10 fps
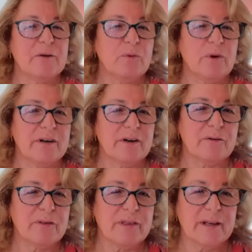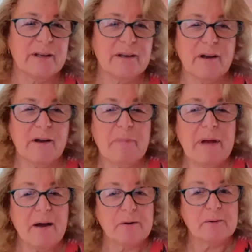to add one other thing
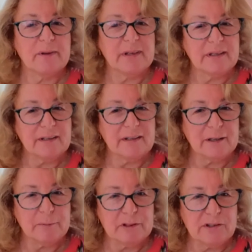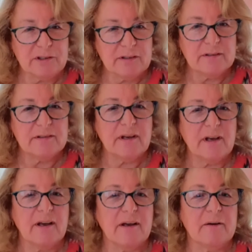about the images.
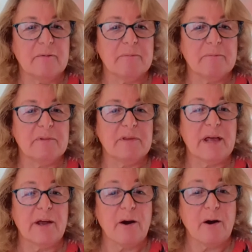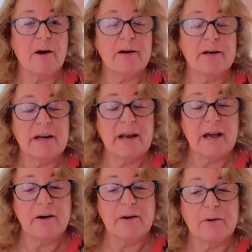They are
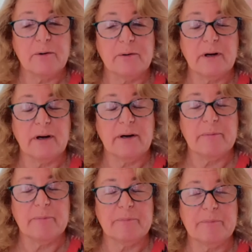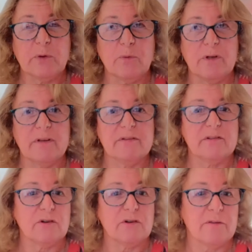now with
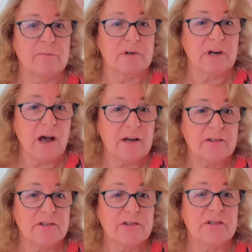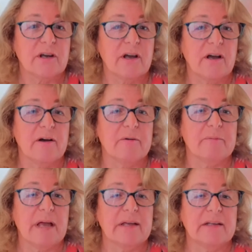Siddharth Prakash,
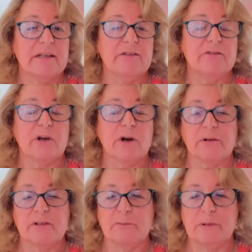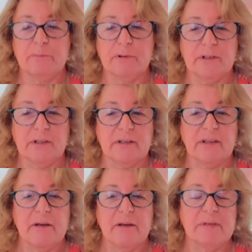and he's going to be putting
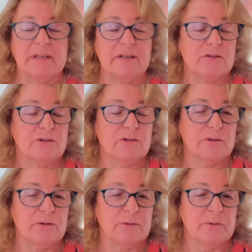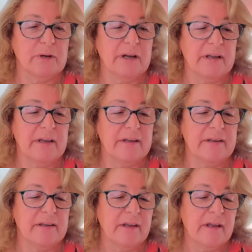them into
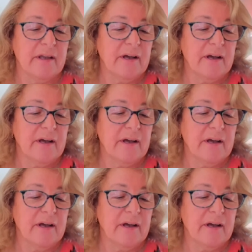a